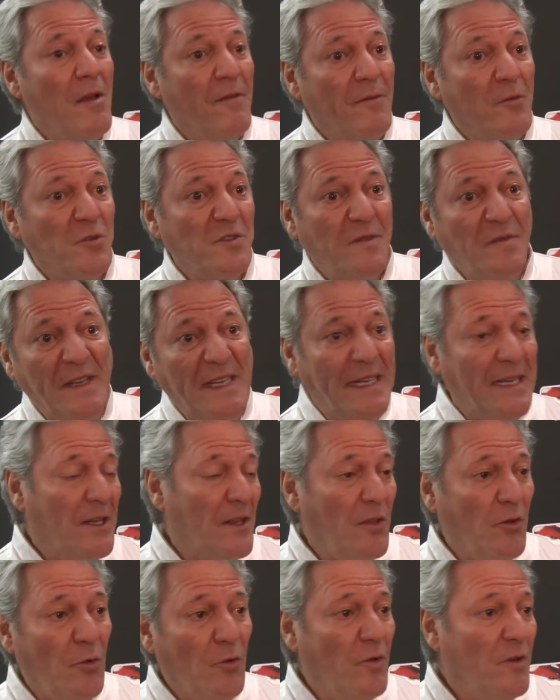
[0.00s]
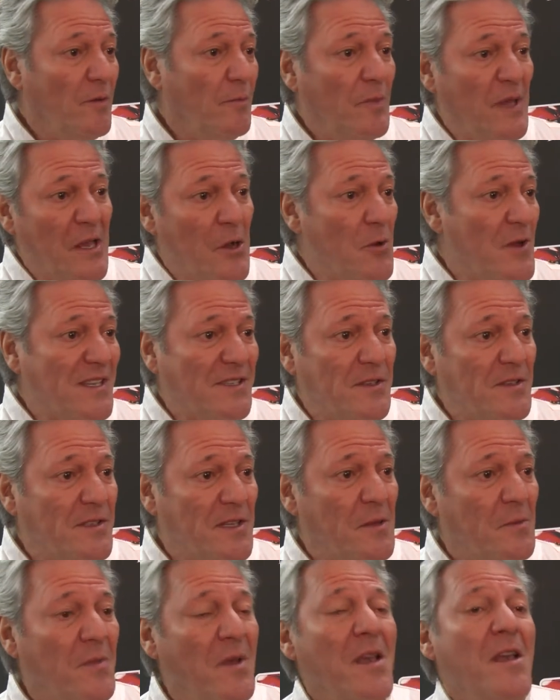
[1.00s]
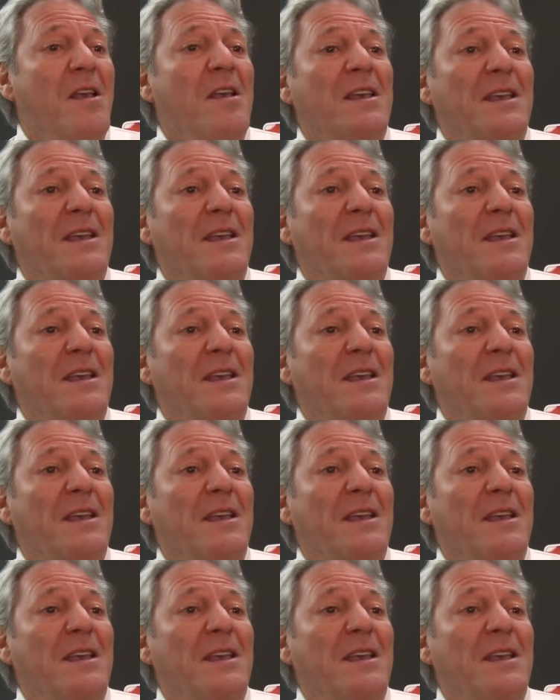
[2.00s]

force feeding through the POS system.